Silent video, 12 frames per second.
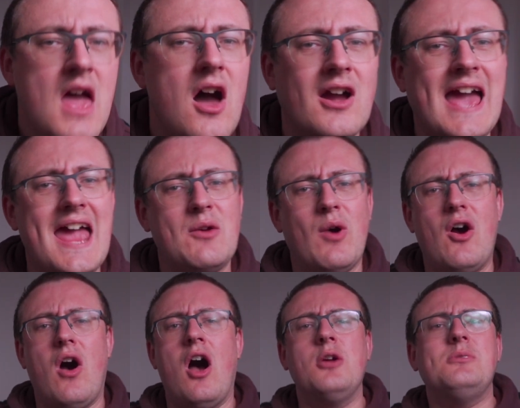Okay, well,
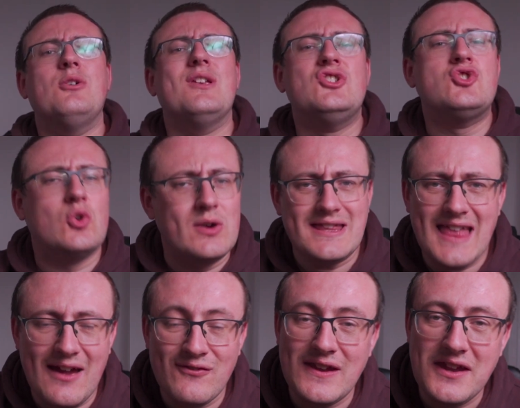I hope you enjoyed
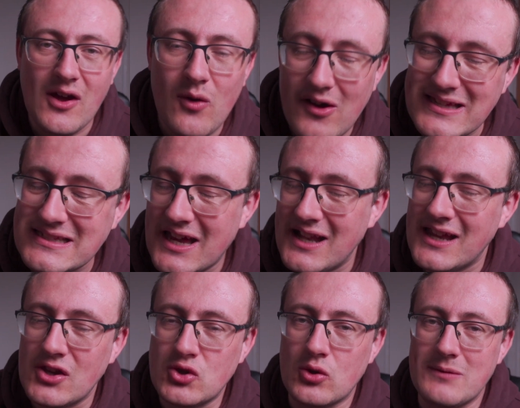that video. I certainly
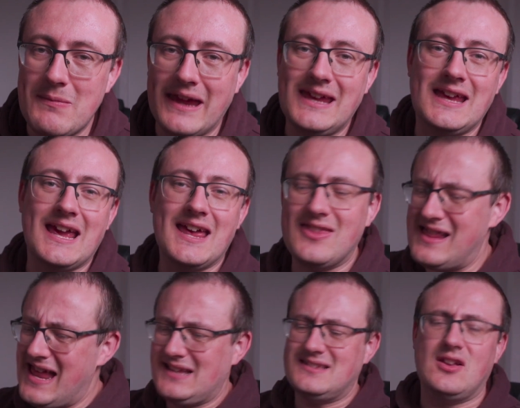enjoyed making it.
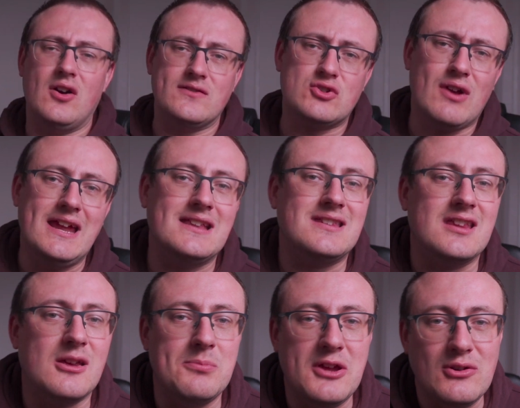Let's dive straight into the
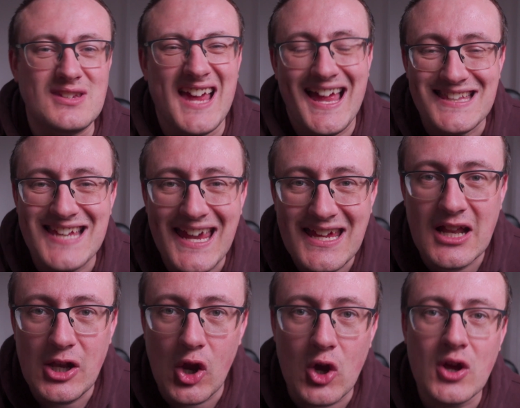computer and take a
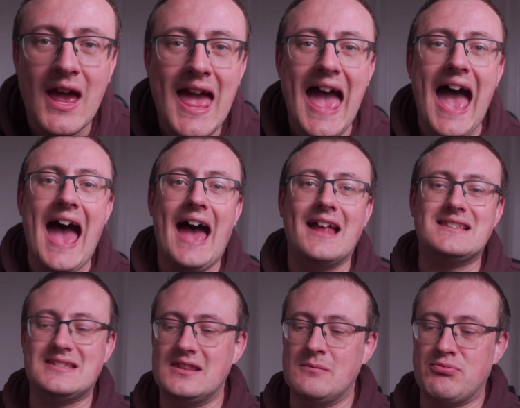look
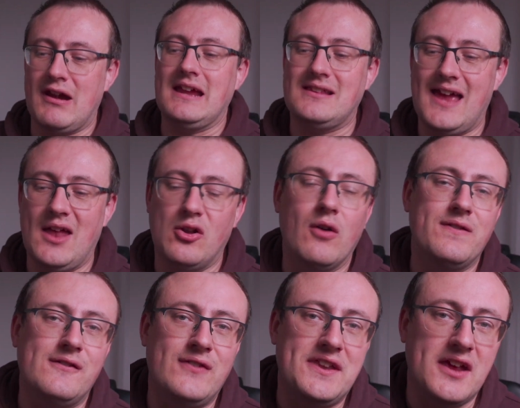at the breakdown of
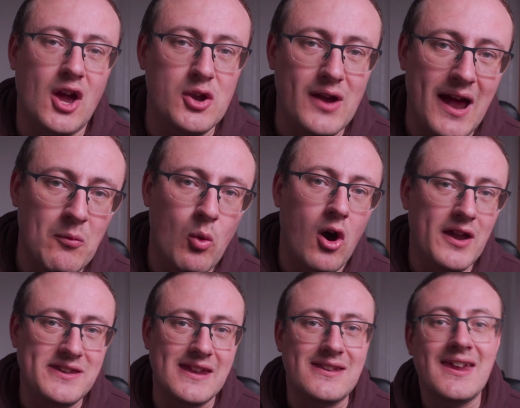the video and what I
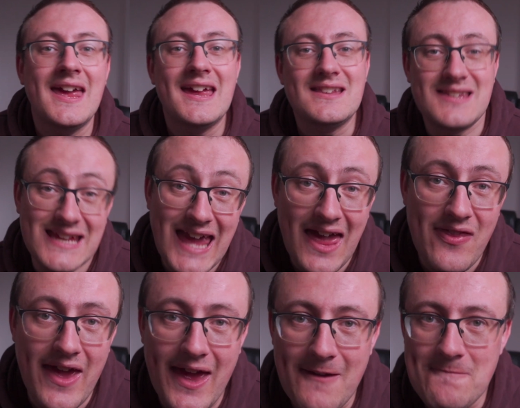did to get
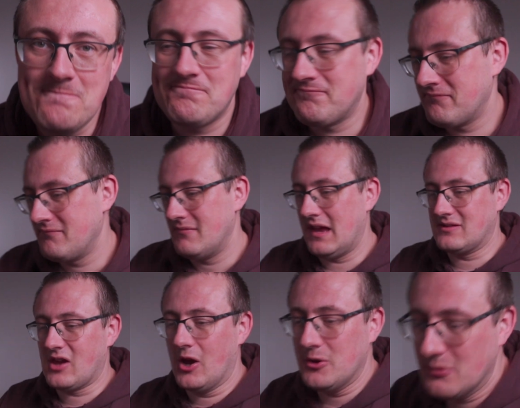there. Let's
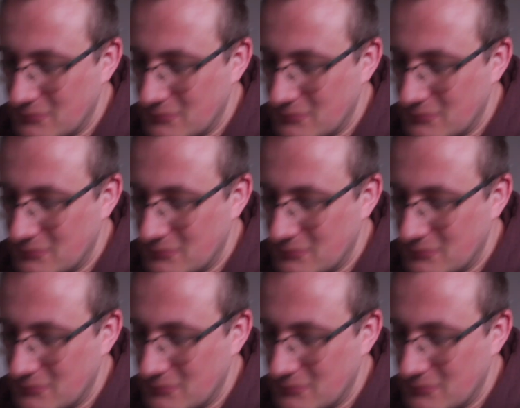go.